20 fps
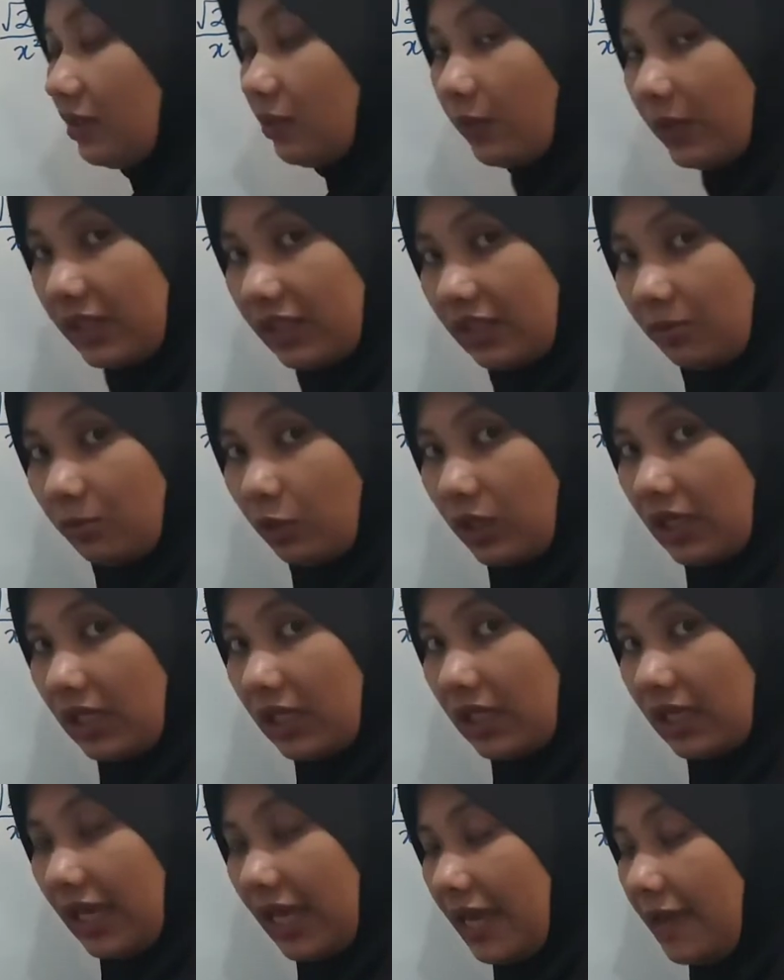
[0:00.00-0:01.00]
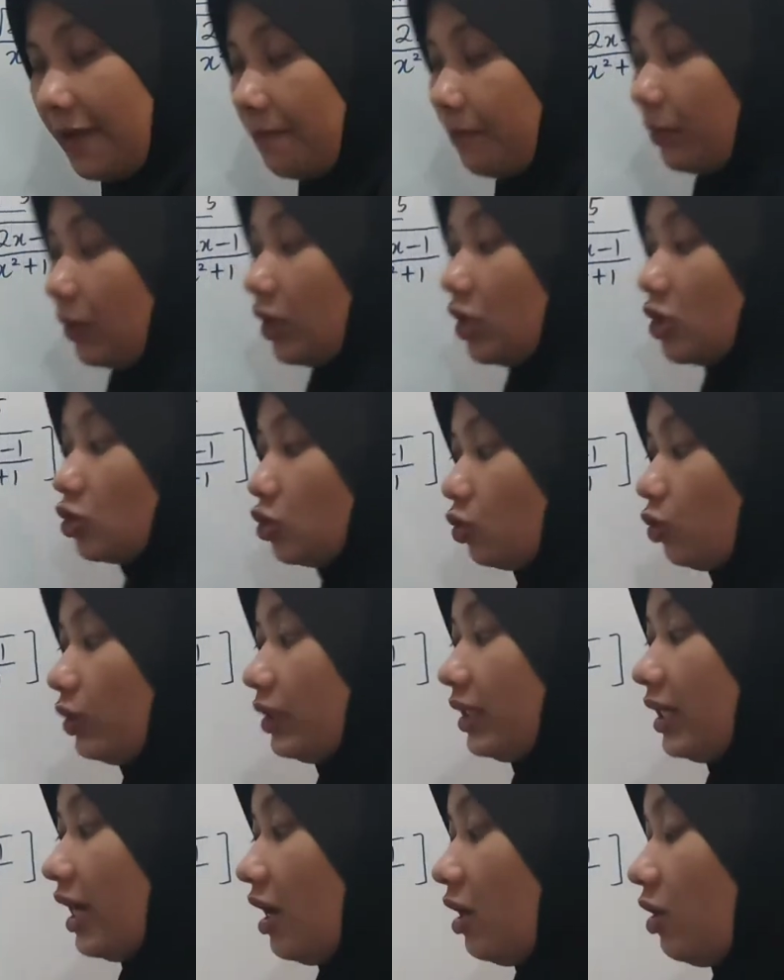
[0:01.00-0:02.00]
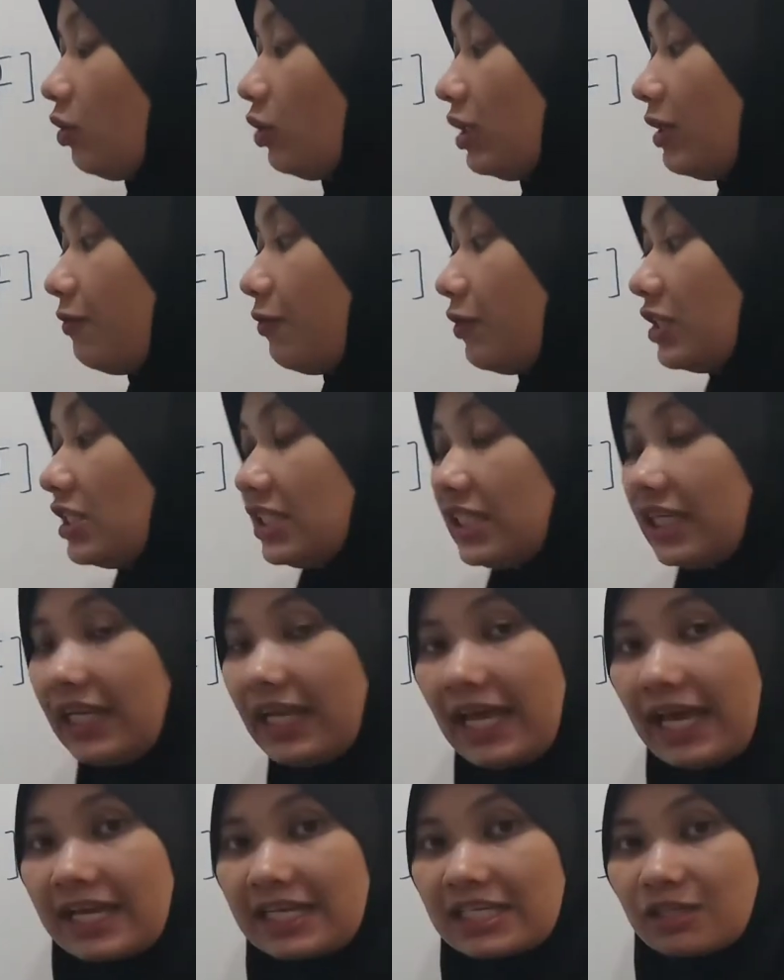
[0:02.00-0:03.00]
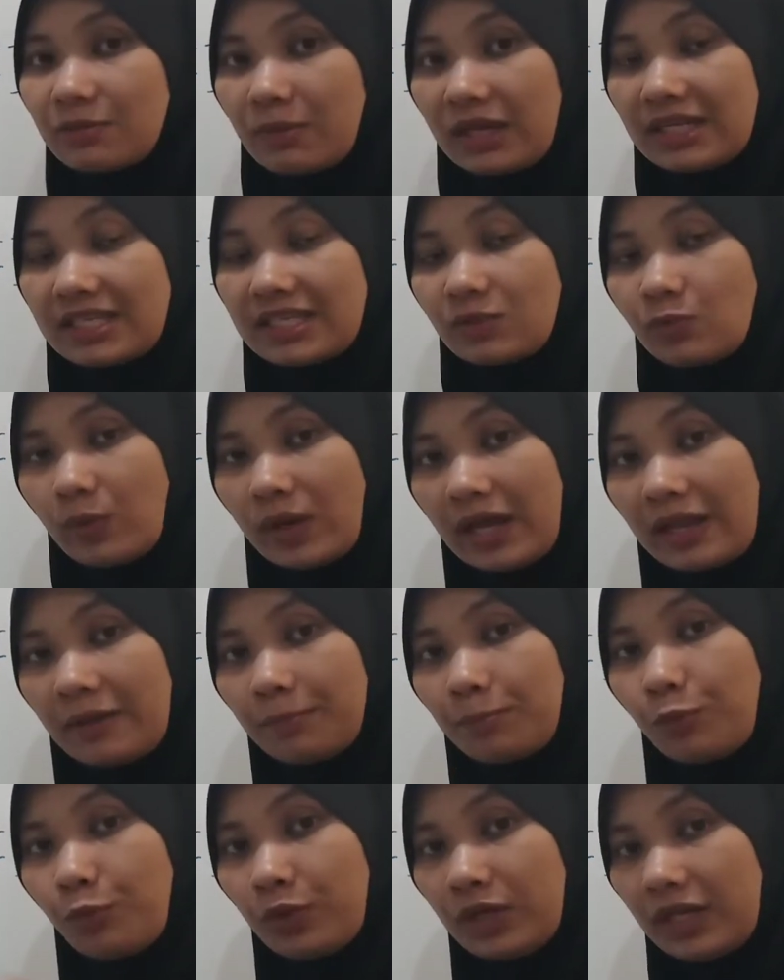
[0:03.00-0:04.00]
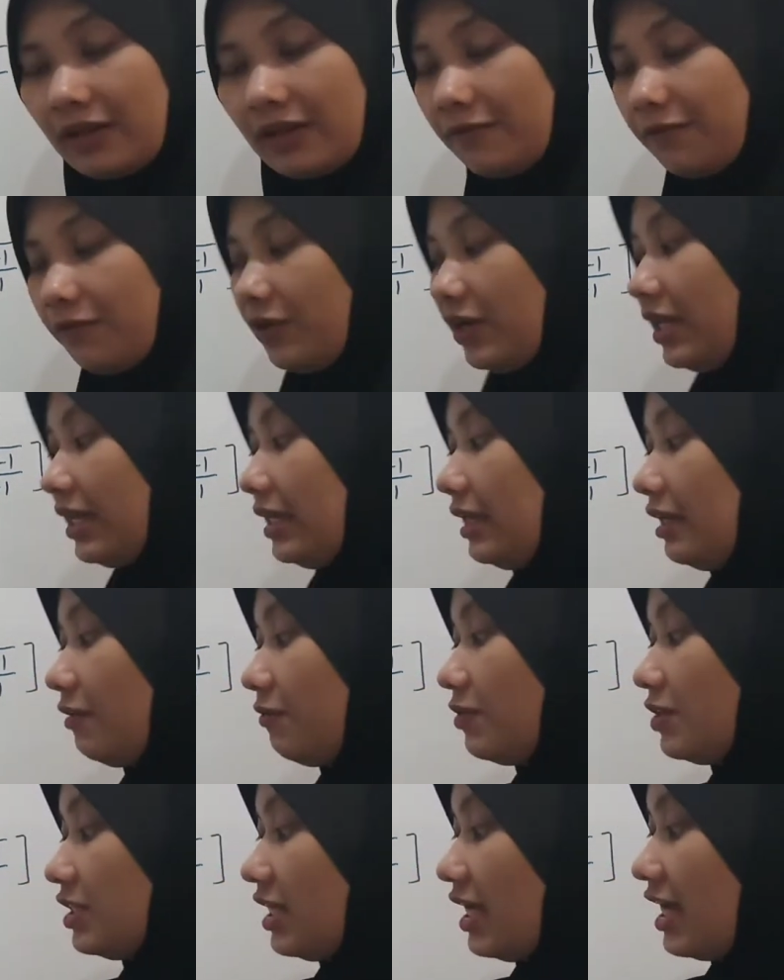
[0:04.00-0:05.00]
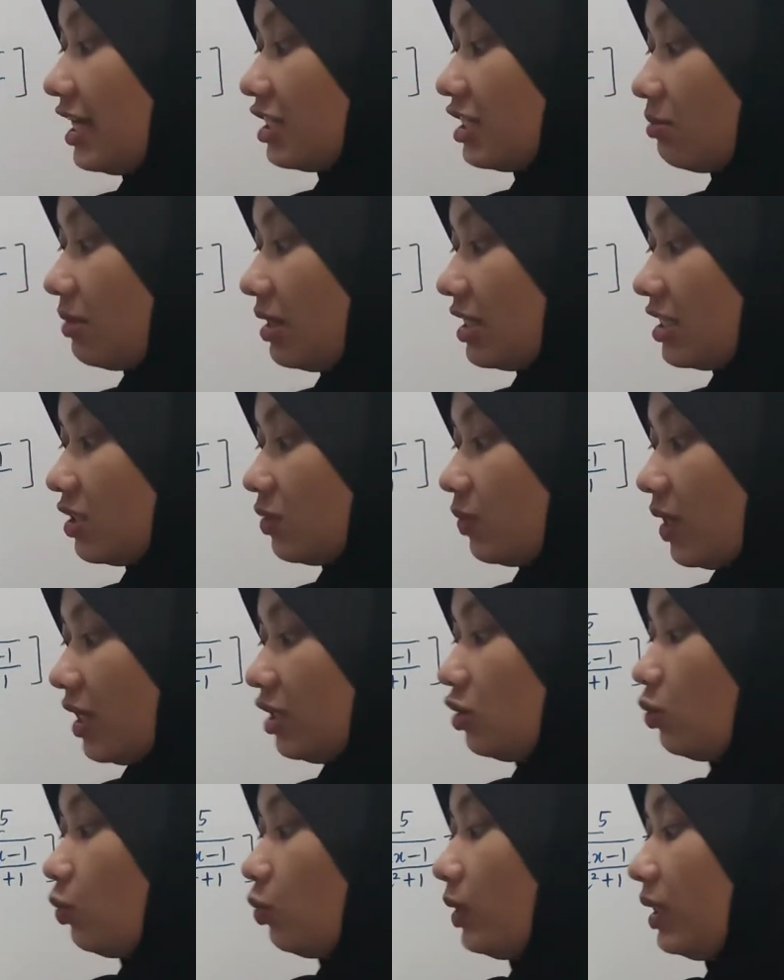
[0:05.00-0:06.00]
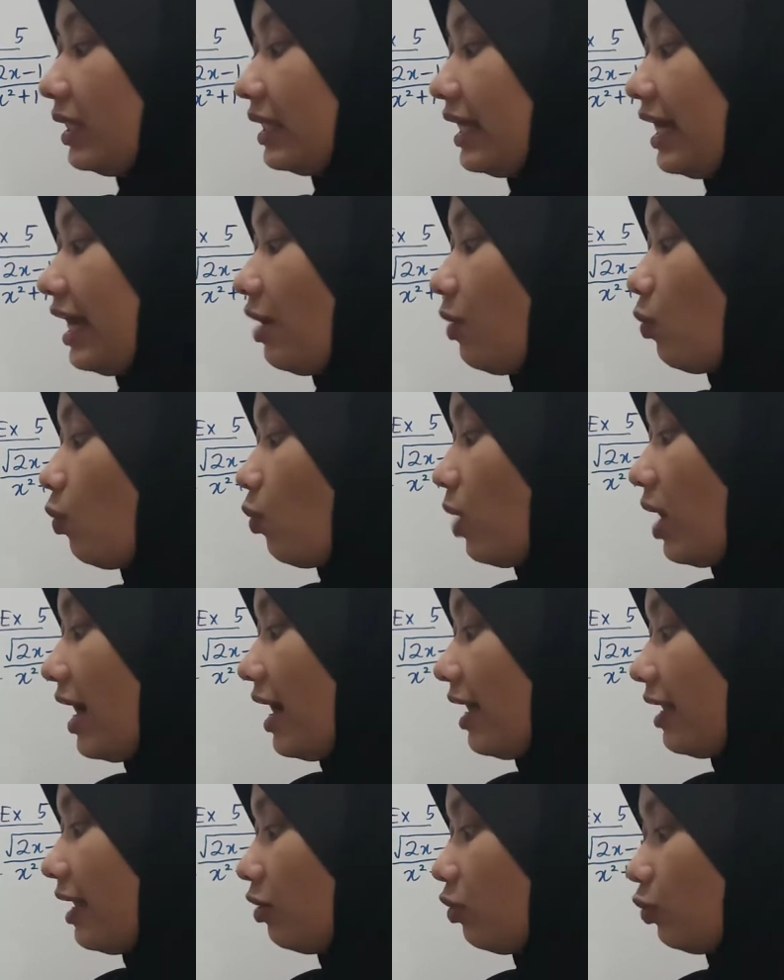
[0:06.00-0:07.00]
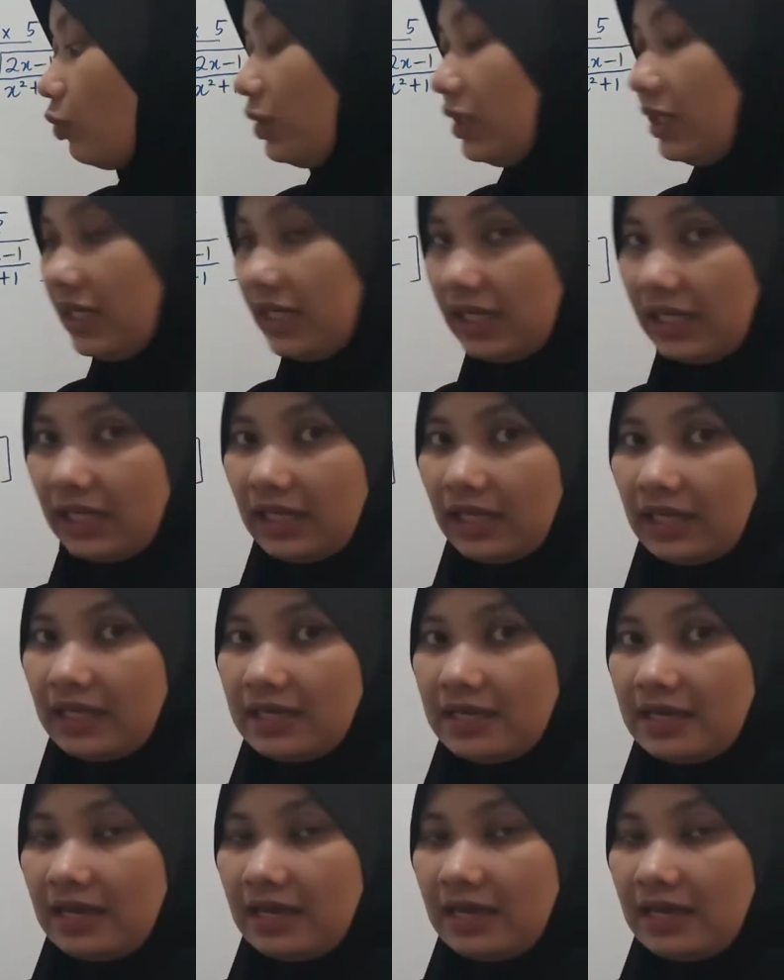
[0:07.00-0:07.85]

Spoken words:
One term only, okay? So now, differentiate x minus 1, put in front. Differentiate x minus 1, you will get 1 only.